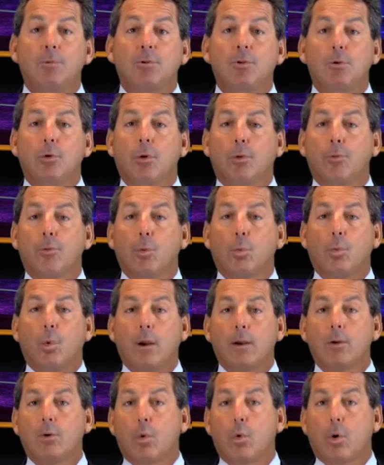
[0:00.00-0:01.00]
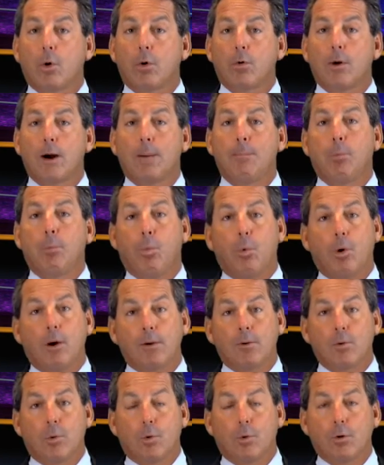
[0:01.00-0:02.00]
you can go through one quarter up,
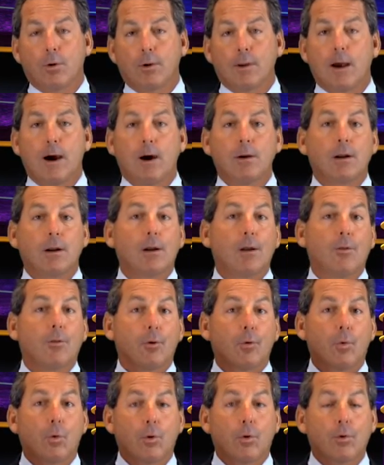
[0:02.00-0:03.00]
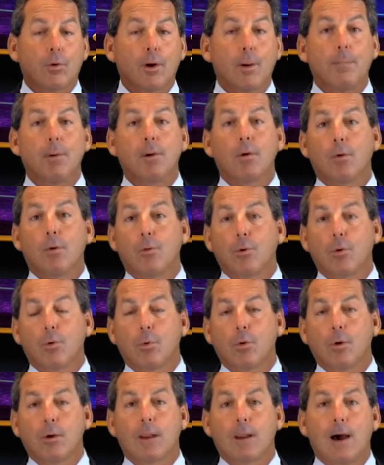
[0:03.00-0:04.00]
one quarter down, another quarter up, another
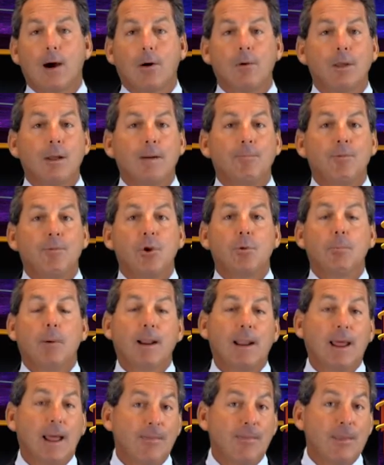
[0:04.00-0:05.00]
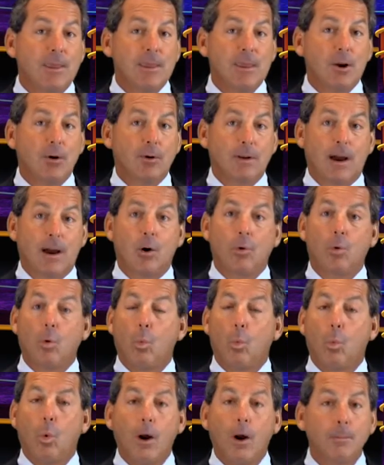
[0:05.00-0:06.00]
quarter down. You might end the year down
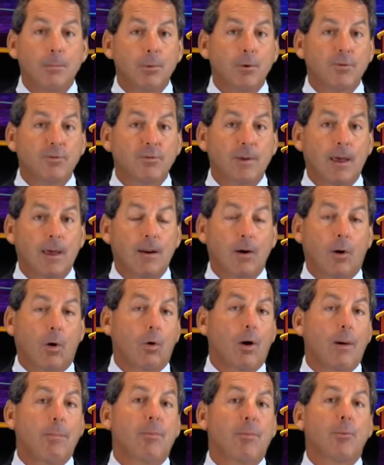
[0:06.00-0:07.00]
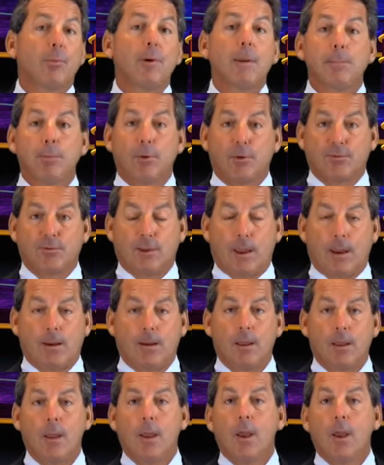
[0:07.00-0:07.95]
1% or up 3%.